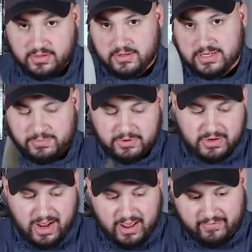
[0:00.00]
Tip of your
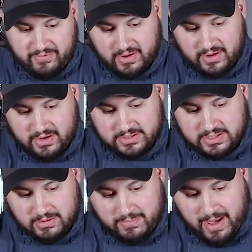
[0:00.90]
knife to
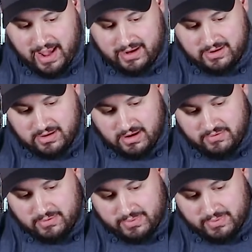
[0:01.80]
the back of the